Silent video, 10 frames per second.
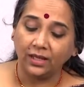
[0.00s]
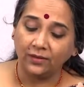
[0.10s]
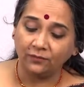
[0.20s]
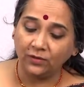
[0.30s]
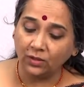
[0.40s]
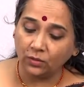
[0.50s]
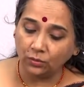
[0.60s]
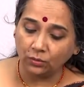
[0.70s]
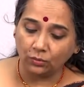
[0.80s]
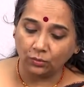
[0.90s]
Every
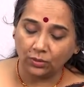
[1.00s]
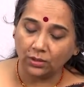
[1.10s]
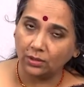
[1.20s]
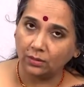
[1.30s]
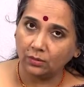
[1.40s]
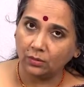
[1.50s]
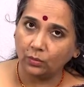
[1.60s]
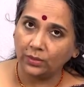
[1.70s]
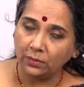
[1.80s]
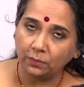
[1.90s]
guru
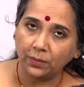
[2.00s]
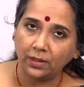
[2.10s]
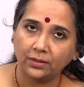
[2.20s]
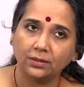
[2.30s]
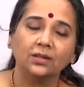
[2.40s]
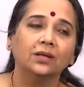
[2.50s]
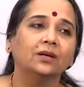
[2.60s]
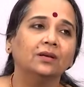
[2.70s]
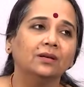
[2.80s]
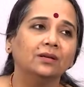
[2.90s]
uh, will impart
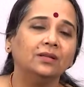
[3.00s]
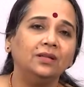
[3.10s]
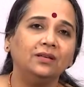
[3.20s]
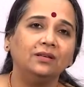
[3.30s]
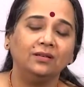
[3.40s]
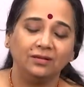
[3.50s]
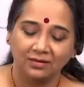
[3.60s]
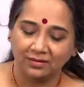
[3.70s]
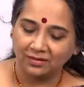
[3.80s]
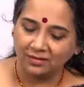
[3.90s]
the
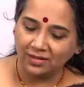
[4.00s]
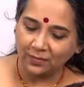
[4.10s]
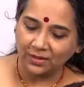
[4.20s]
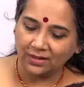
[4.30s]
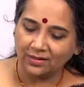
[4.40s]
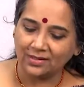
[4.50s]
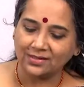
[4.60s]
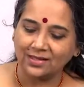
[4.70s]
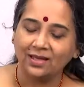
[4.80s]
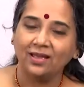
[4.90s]

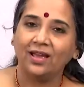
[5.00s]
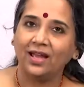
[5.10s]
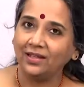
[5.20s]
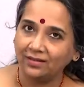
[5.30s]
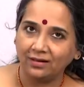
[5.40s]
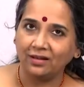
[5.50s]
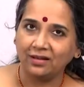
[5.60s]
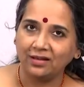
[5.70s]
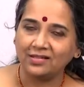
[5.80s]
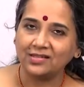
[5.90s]
gamakas and the
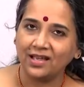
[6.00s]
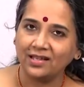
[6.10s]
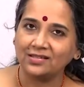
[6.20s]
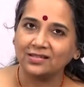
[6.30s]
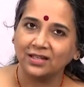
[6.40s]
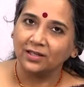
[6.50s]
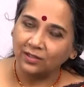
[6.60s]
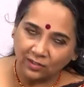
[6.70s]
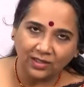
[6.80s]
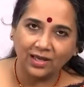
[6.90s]
ragas as
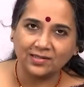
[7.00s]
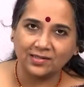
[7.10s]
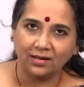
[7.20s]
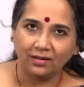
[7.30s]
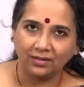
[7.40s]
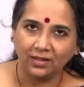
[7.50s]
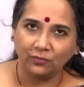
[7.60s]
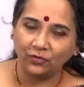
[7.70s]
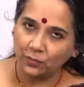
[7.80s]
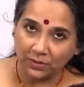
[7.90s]
he has learnt
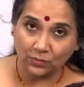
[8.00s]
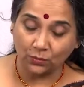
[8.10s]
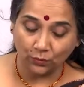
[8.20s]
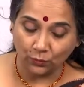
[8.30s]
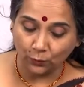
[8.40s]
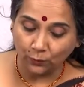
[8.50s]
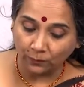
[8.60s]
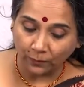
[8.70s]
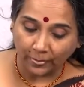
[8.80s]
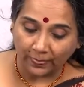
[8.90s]
them from his own guru,
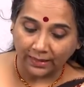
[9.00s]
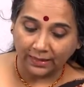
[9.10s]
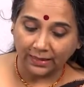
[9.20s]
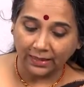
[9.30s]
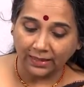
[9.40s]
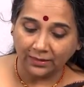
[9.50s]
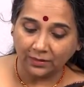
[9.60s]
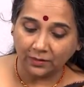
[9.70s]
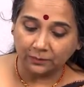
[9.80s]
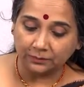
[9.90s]

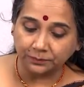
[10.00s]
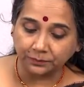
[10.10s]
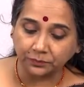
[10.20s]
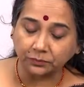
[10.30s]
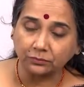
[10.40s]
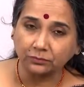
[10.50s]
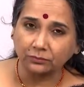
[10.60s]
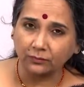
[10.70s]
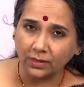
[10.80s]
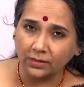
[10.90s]
and um,
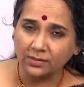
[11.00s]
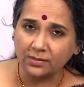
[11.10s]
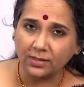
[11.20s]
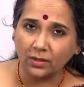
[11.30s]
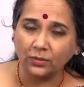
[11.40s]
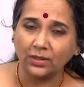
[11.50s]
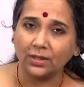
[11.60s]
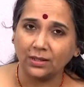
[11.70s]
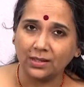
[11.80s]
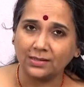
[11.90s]
this is how the
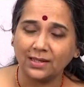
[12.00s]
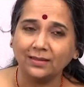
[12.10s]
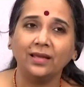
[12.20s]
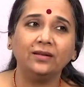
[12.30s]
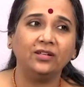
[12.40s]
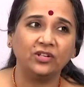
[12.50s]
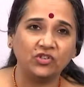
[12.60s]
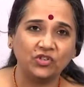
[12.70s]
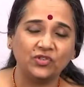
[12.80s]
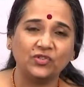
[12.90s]
ragas and their
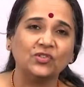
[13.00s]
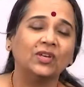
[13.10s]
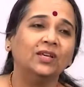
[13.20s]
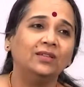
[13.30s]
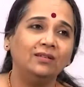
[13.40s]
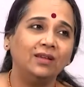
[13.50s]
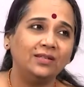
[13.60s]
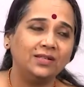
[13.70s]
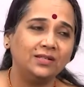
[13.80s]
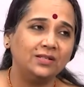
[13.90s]
textures, their
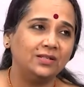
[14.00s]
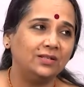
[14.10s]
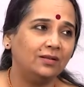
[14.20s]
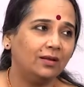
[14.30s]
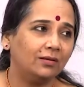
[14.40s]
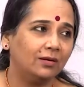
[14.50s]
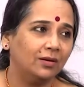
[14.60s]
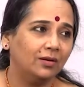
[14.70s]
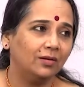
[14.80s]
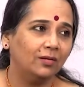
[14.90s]
identity, their
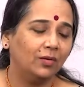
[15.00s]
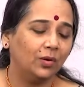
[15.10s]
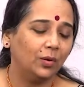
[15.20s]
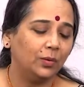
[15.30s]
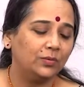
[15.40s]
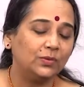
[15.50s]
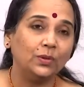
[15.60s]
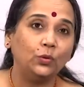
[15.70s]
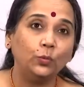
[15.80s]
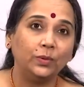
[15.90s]
uh,
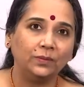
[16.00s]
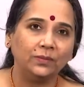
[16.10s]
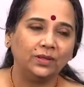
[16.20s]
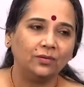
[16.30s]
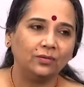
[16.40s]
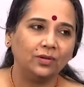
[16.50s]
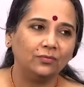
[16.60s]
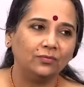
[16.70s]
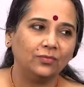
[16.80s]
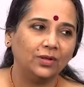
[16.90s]
swarupa, their,
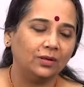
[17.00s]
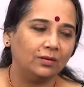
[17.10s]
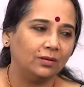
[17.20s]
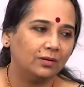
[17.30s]
their, their